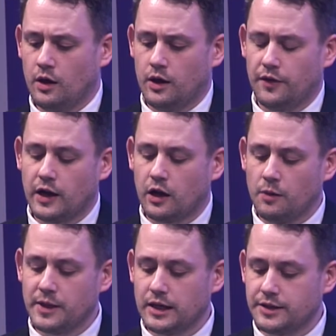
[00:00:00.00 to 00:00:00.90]
That
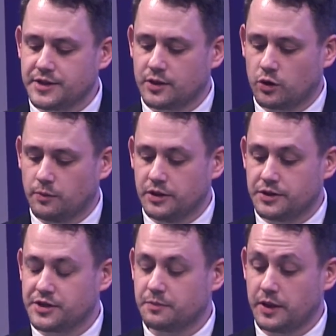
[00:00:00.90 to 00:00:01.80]
alarmingly, incel
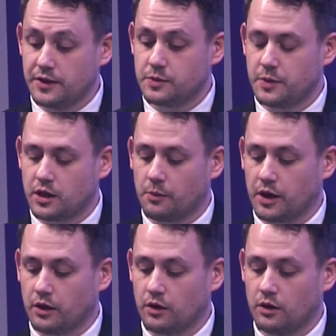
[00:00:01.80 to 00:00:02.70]
communities appear to be
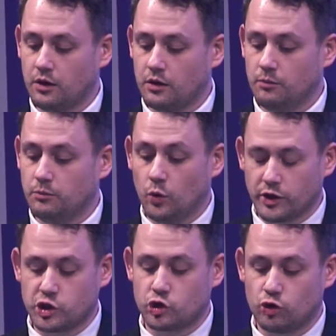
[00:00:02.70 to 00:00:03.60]
becoming more
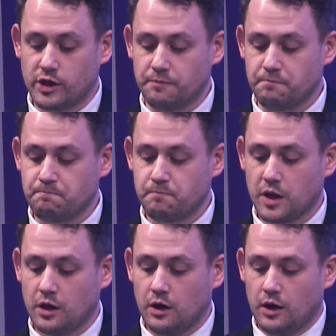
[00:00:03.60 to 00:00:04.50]
extreme.
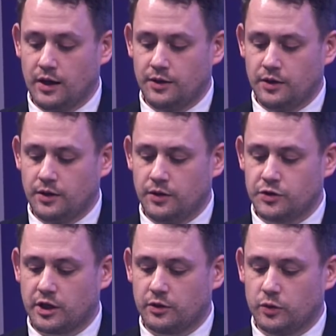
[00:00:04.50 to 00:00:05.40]

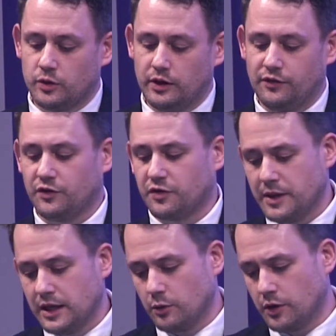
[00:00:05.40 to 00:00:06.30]
So if you're
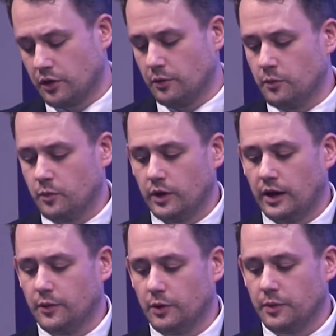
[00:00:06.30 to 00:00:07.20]
familiar with them,
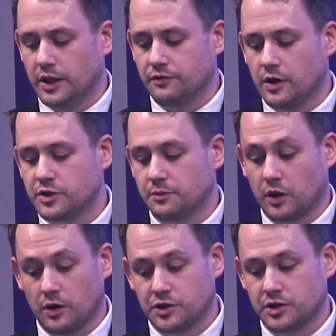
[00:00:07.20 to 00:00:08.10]
it would be no
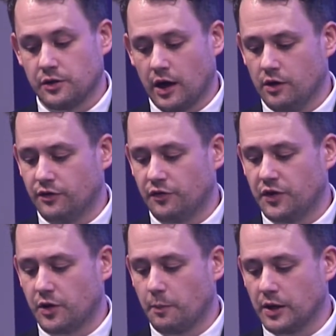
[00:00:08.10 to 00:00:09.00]
surprise to you that over a
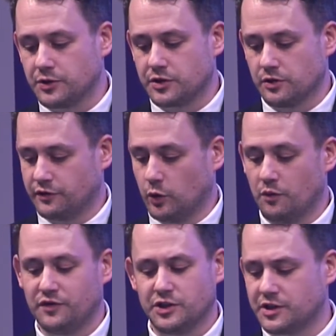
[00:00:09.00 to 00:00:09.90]
fifth of posts in the forum
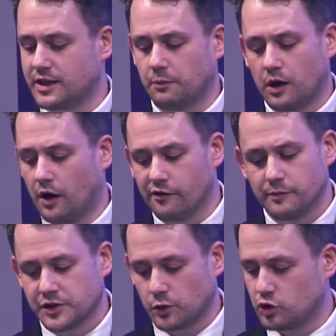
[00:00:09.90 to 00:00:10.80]
feature some kind of
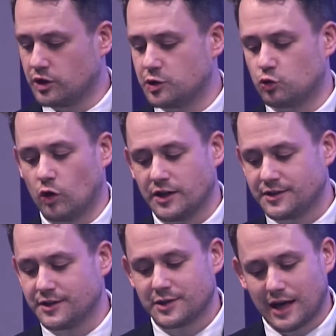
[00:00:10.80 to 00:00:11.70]
misogynist,
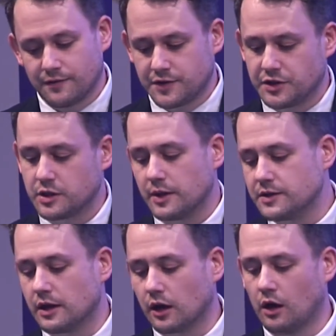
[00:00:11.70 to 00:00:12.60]
racist,
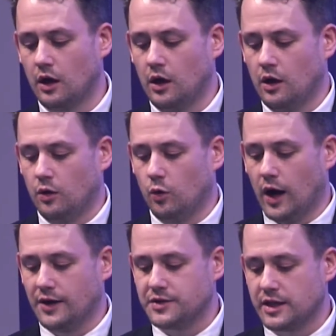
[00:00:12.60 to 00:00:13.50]
anti-Semitic, or
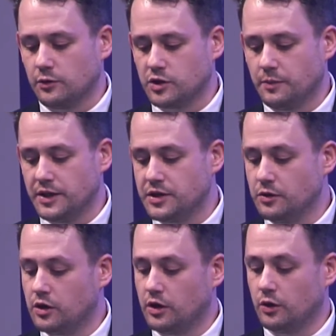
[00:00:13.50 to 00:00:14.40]

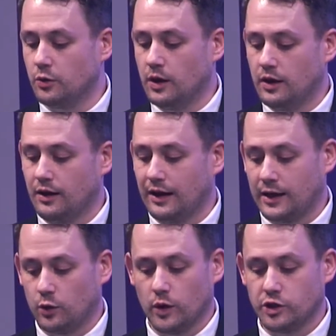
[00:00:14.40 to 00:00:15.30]
anti-LGBTQ
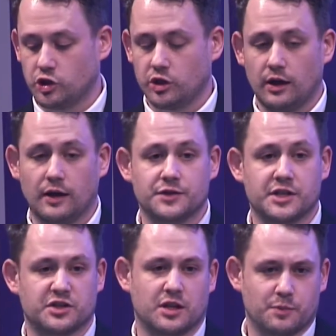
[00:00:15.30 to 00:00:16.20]
language, and
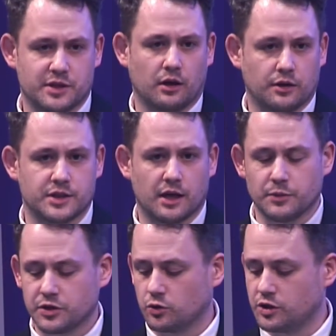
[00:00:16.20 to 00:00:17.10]
16% contain
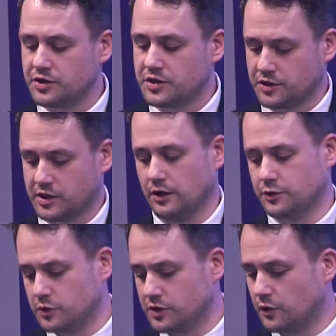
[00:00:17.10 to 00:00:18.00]
misogynistic slurs,
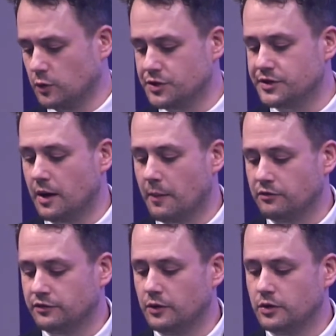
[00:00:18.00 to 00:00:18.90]
which of course is their main
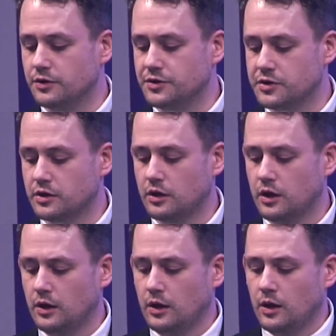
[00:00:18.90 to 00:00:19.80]
focus.
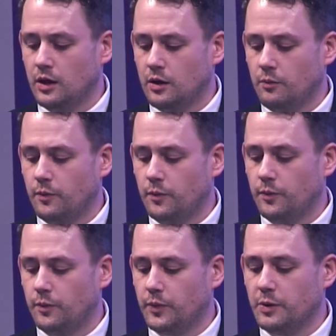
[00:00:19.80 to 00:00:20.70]

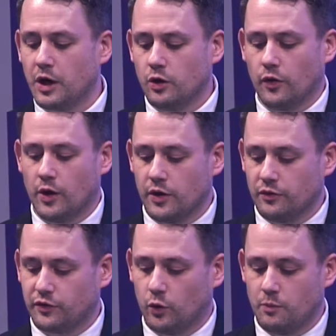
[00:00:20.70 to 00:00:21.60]
But you might not know that
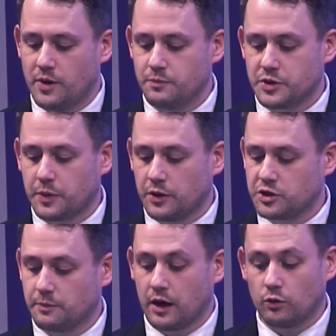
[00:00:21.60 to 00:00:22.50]
forum members post
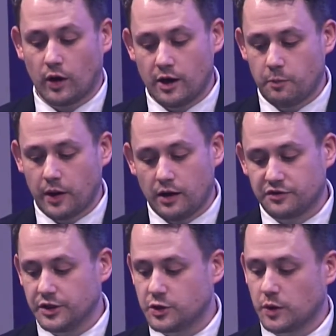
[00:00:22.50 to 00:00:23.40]
about rape
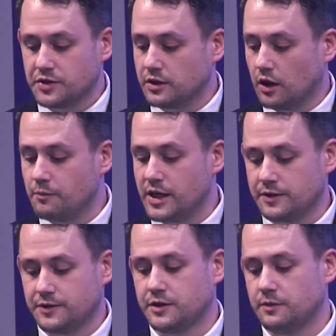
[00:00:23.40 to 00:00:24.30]
every 29
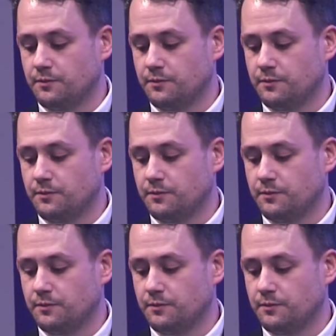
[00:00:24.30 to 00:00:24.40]
minutes.